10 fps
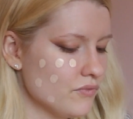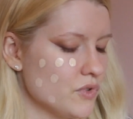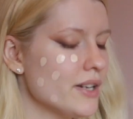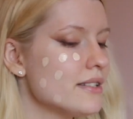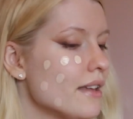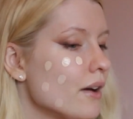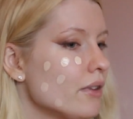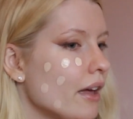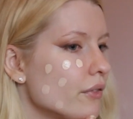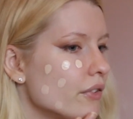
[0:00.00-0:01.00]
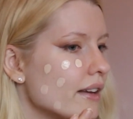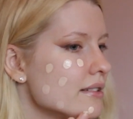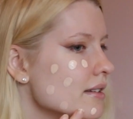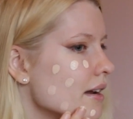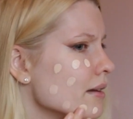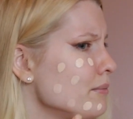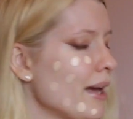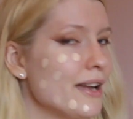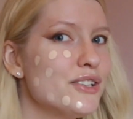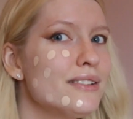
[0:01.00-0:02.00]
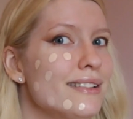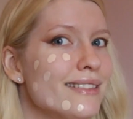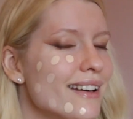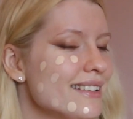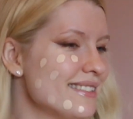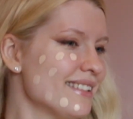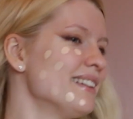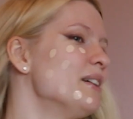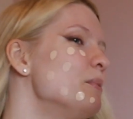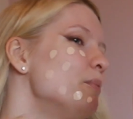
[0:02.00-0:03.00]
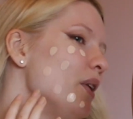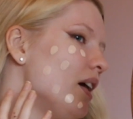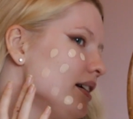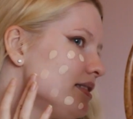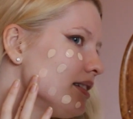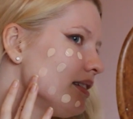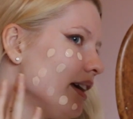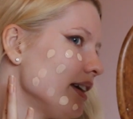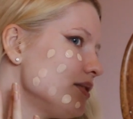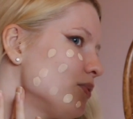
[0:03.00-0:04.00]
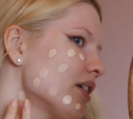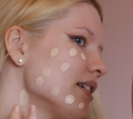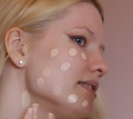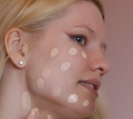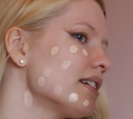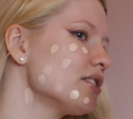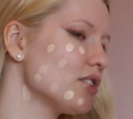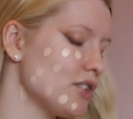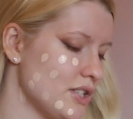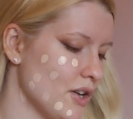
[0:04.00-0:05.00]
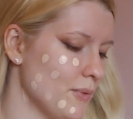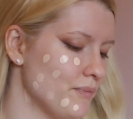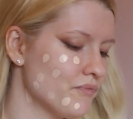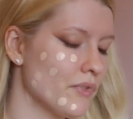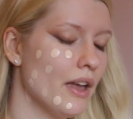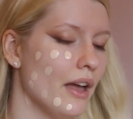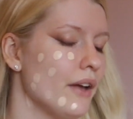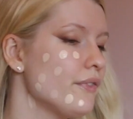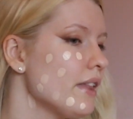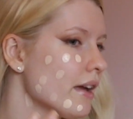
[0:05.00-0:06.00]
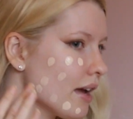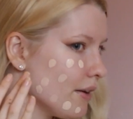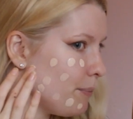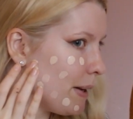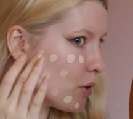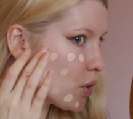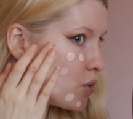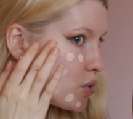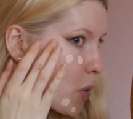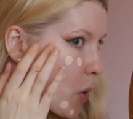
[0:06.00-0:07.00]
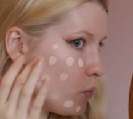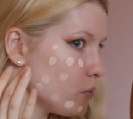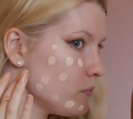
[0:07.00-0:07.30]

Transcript: dries down that fast that I imagine it does, but I still like to work in sections, so I feel like I have better control.